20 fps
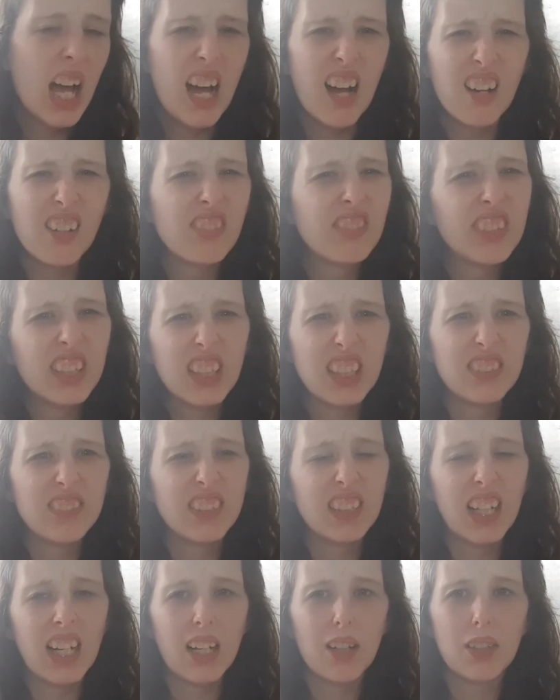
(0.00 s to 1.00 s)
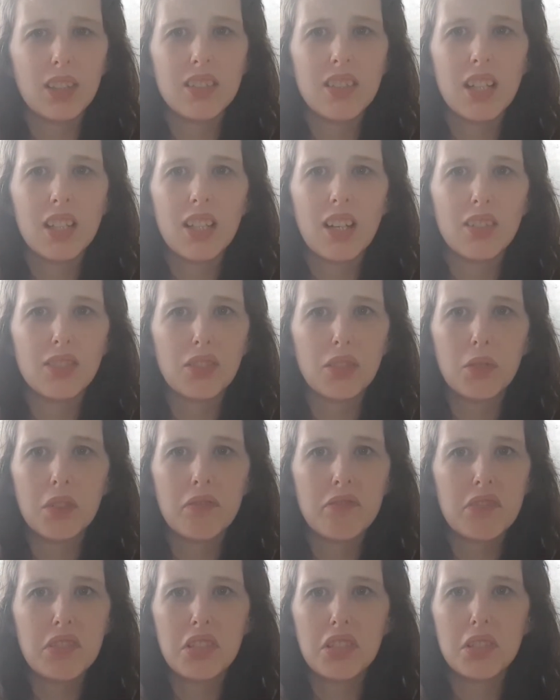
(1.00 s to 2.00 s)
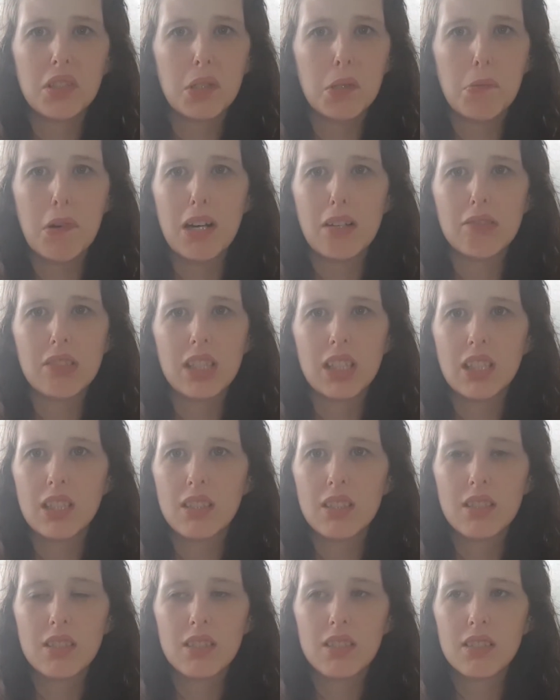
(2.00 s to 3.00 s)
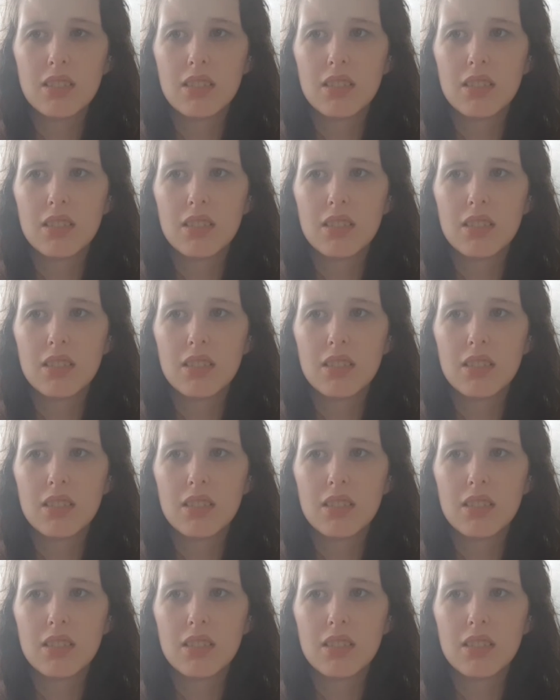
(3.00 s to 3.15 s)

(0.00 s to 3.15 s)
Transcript: I'll figure it out and then I'll do a video about it.